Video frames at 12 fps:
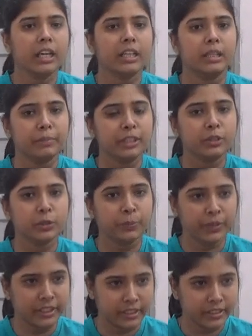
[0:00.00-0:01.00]
Coming to
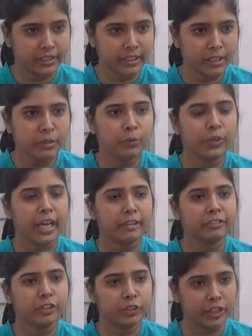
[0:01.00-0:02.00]
present, sir, we
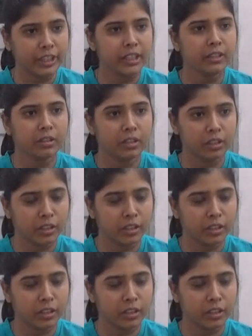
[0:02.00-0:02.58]
have 3